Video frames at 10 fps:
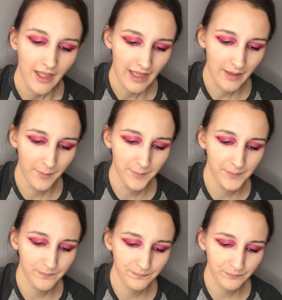And
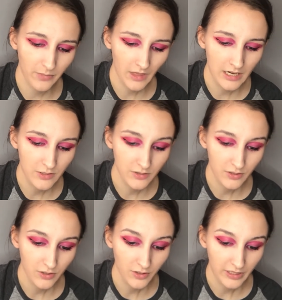it's
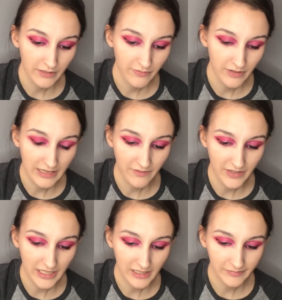cruelty free and
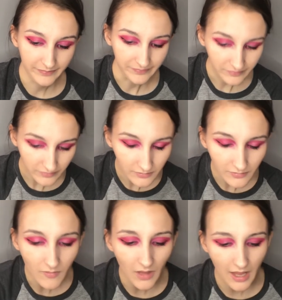vegan.
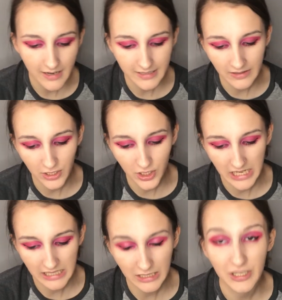And it's in the
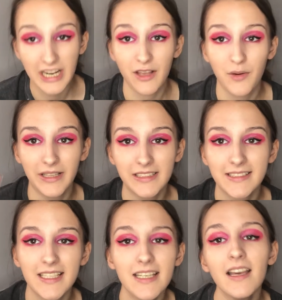shade
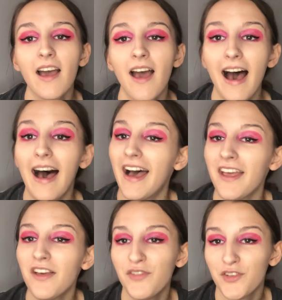Tranquility. I
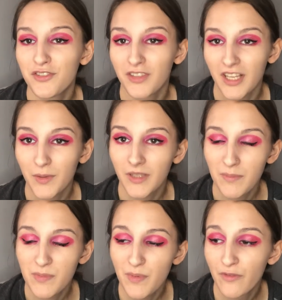have used their liquid
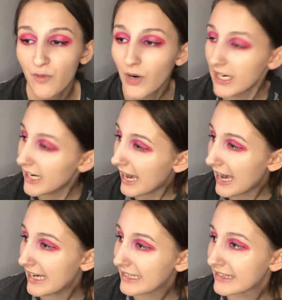lips before
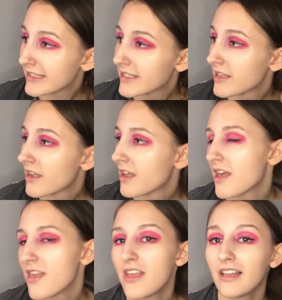and
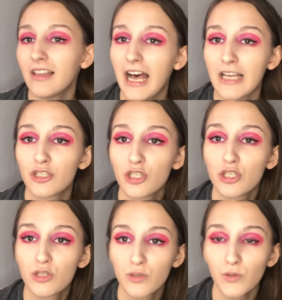they last
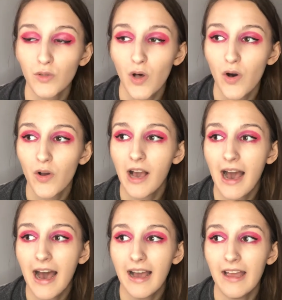so long.
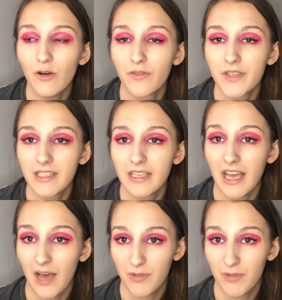I obviously